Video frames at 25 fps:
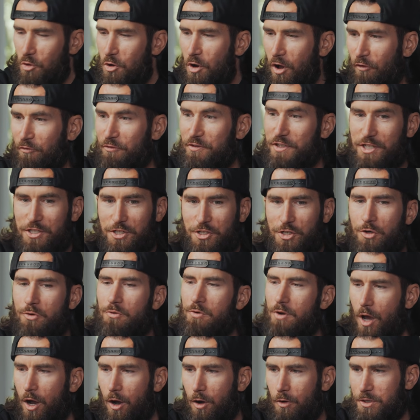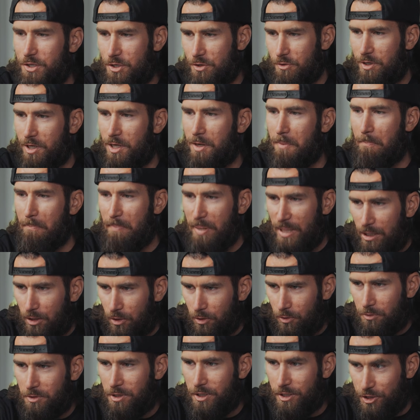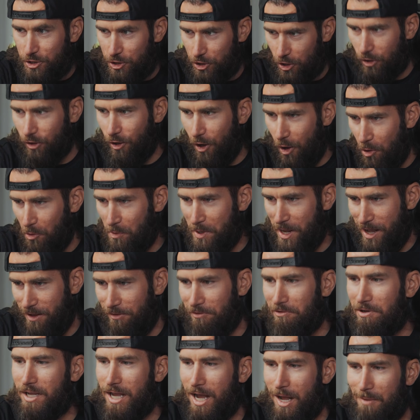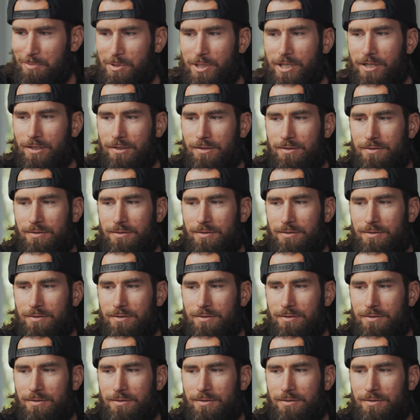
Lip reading: Rudolph, did you know you could build your own helicopter?